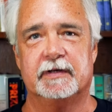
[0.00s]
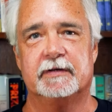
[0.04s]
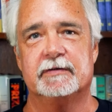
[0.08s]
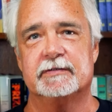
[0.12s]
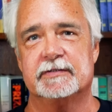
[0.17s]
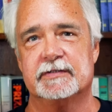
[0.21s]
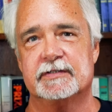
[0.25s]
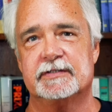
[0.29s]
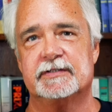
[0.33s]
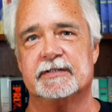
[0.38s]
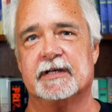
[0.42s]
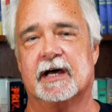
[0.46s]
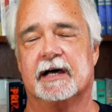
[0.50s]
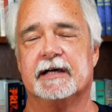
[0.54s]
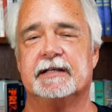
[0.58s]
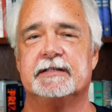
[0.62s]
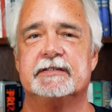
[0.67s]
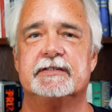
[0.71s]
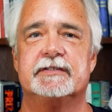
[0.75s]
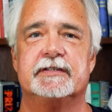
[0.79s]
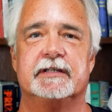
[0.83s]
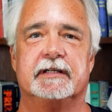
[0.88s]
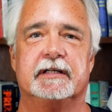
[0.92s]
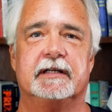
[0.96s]
There's
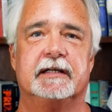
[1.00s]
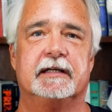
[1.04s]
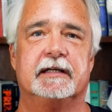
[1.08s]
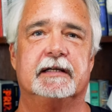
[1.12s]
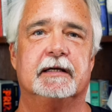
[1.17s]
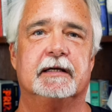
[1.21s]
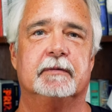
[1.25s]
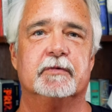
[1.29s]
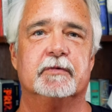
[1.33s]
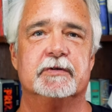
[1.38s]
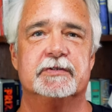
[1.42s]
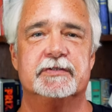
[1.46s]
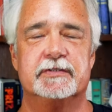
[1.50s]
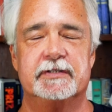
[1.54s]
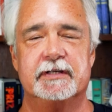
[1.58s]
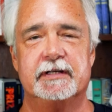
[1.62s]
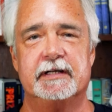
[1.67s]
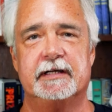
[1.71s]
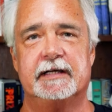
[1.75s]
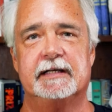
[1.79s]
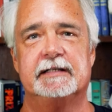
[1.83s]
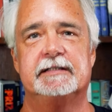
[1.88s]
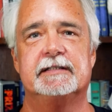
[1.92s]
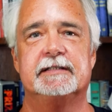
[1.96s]
assigned seating, and we're
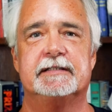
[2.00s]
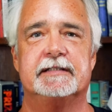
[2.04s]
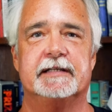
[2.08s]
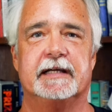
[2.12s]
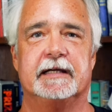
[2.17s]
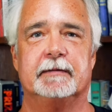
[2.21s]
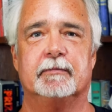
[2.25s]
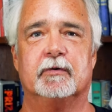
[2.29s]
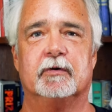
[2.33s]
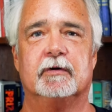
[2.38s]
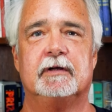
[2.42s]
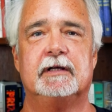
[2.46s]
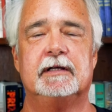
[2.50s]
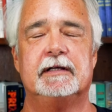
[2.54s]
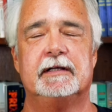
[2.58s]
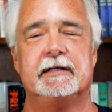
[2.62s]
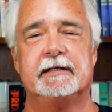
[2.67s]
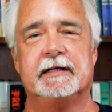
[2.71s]
sitting at the table.